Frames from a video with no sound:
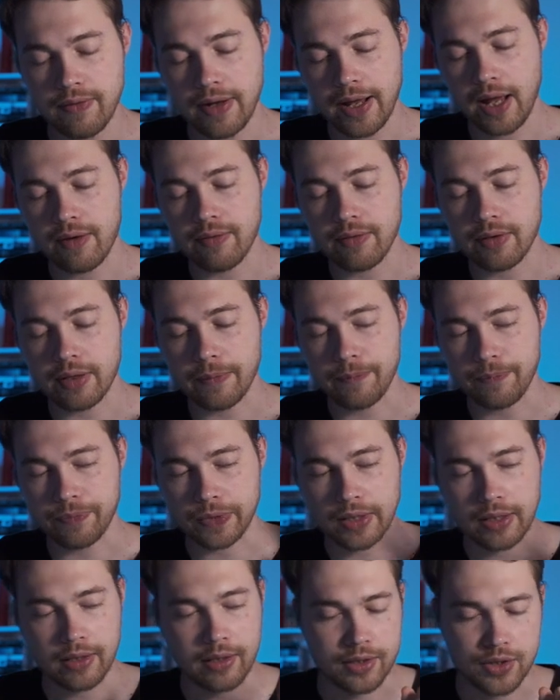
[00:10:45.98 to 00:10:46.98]
I have
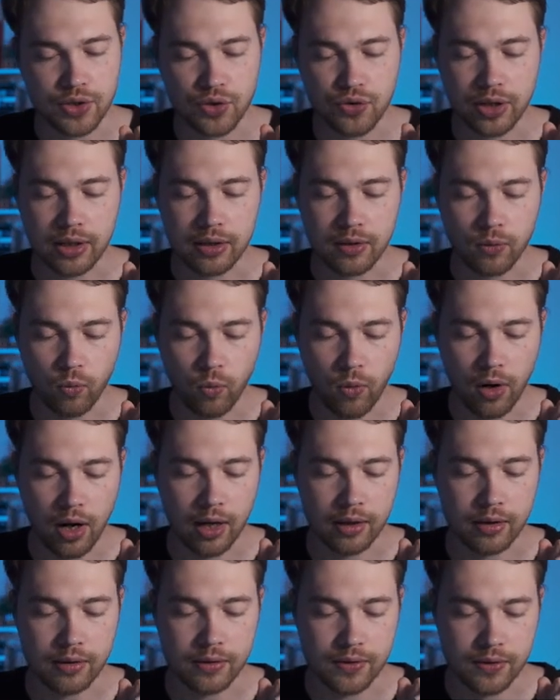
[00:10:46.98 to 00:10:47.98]
a string
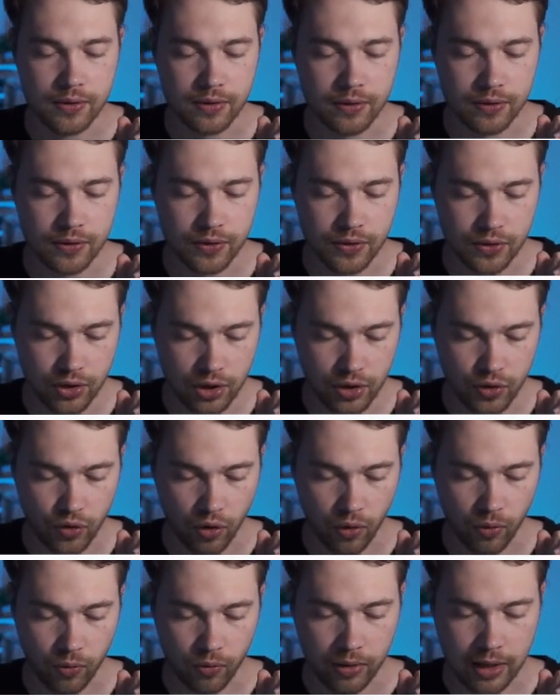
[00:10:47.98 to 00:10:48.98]
1,
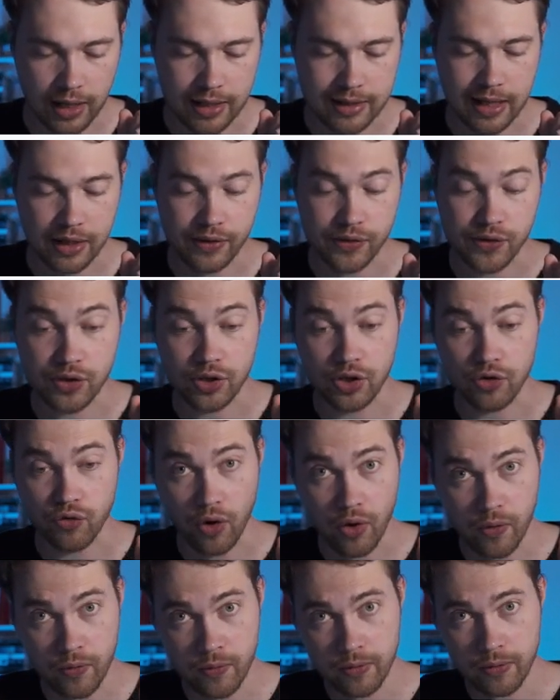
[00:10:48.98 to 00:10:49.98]
0, and then
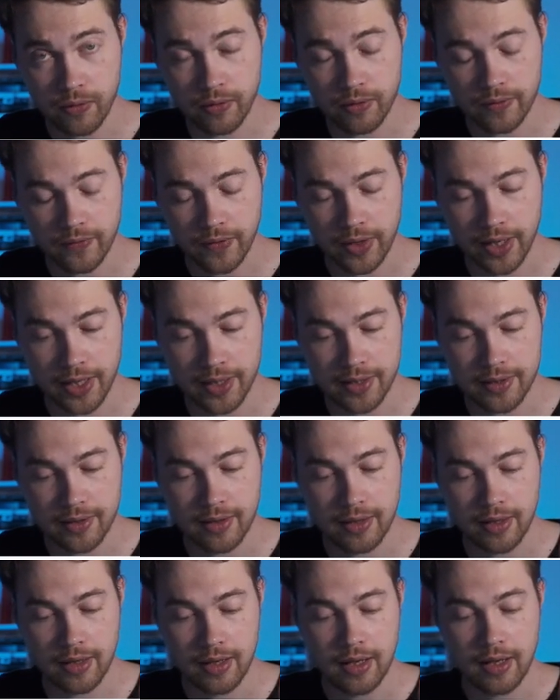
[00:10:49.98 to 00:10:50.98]
0, right?
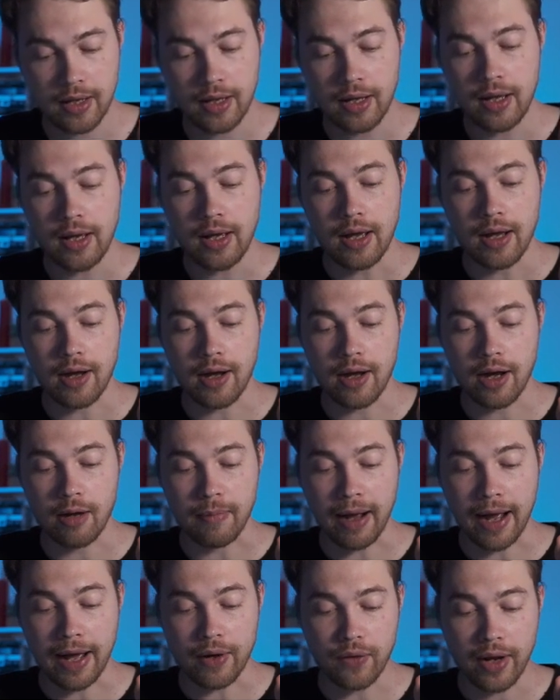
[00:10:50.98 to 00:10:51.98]

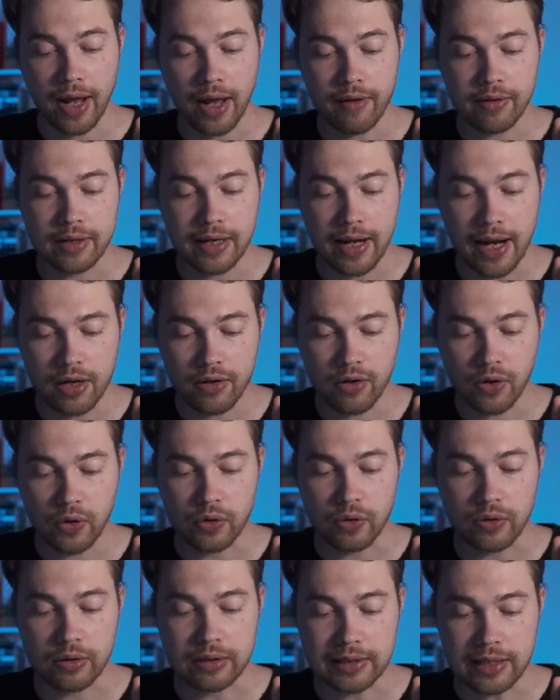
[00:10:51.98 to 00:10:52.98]
I don't have an
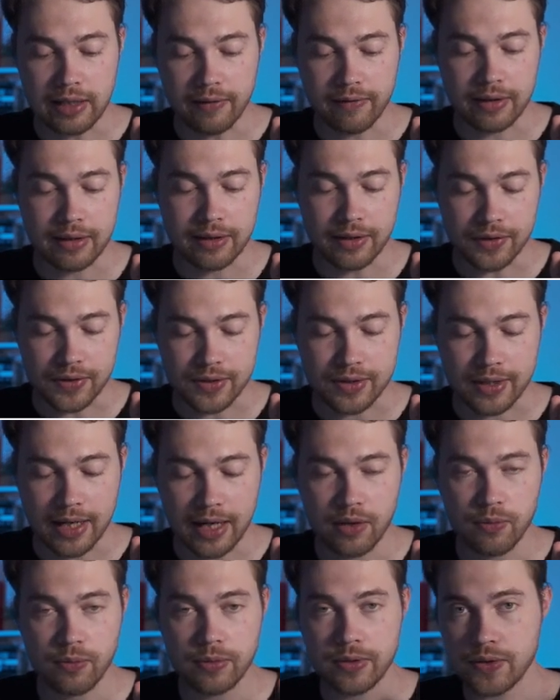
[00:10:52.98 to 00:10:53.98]
arrow leaving this
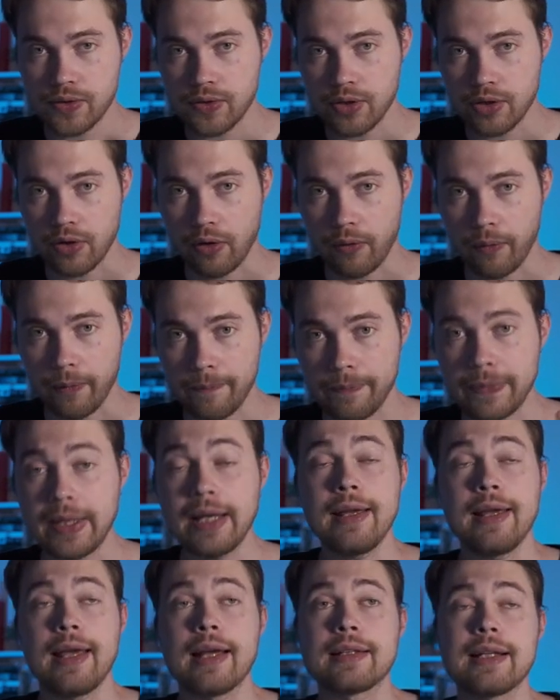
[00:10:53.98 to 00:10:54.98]
state with a 0,
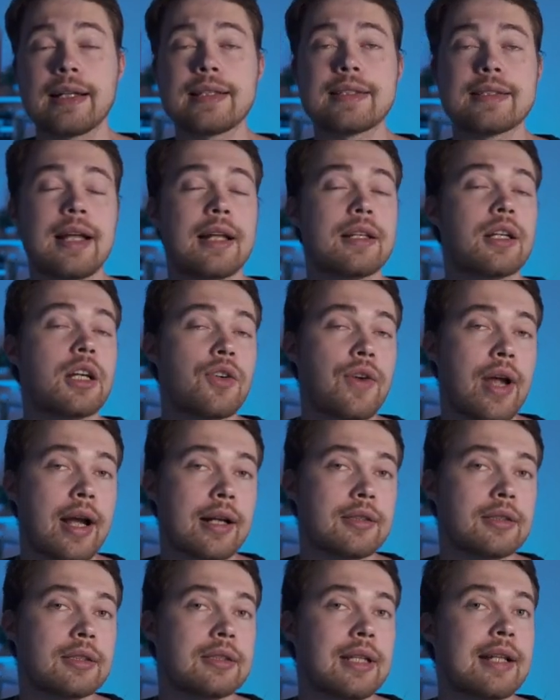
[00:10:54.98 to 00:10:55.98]
and that's not
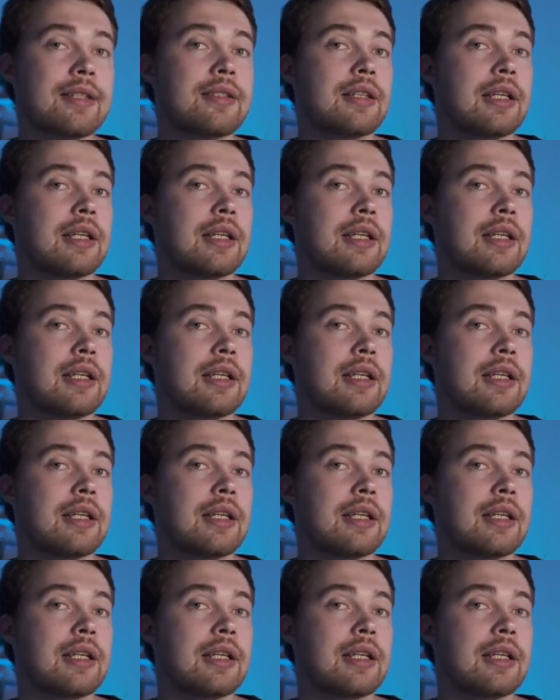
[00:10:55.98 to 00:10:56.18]
correct. That's